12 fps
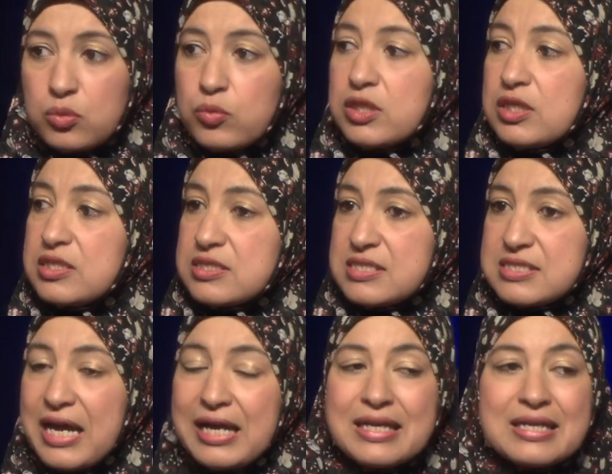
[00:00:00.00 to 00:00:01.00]
within a
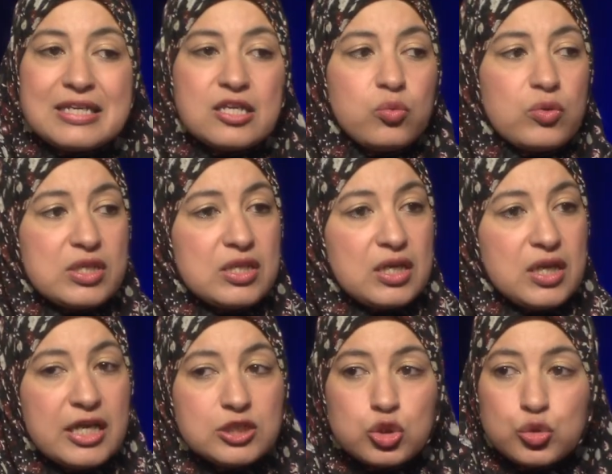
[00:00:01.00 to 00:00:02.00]
society, within a
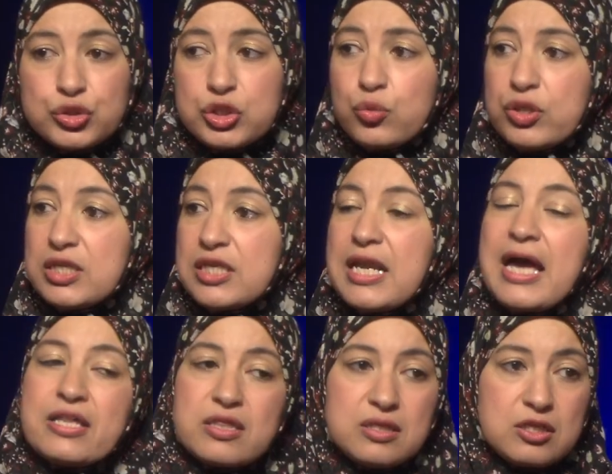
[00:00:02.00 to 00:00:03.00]
country, within an
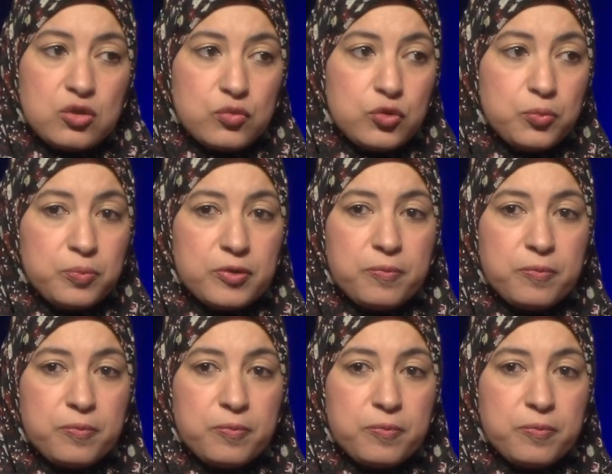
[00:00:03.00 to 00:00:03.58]
ethnic group.